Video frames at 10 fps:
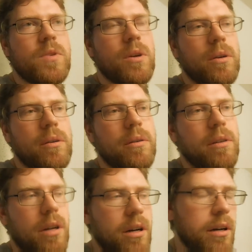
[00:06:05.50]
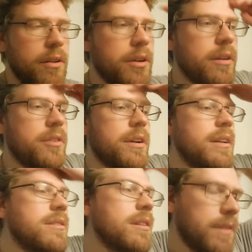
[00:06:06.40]
So uh, they're gonna try
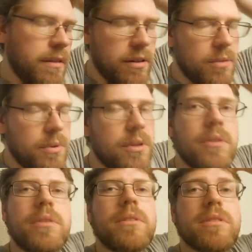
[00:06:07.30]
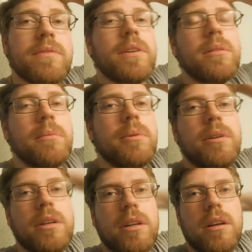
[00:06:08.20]
and see if they have any window units available,
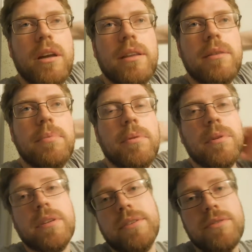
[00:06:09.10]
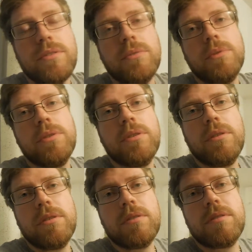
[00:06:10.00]
and they'll put one of those little window
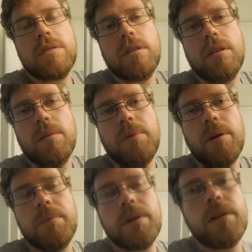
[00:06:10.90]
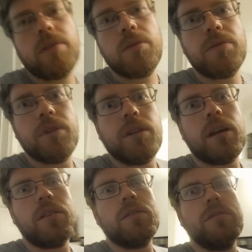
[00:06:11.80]
units in our apartment, and hopefully
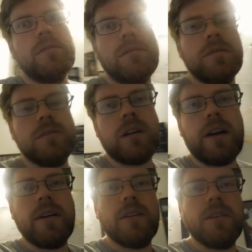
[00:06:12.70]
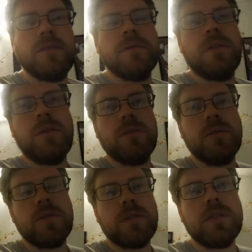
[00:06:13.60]
that'll uh, you know, hold
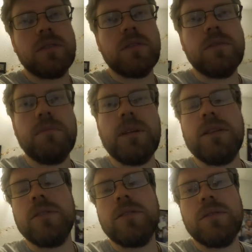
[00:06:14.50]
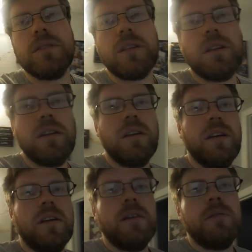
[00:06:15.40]
over until Monday or Tuesday
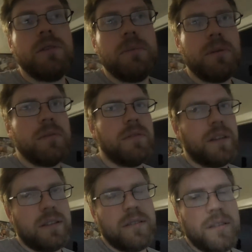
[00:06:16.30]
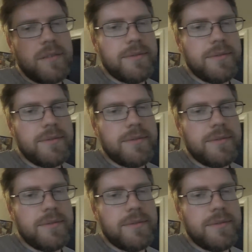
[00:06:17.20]
when they'll be able to fix it.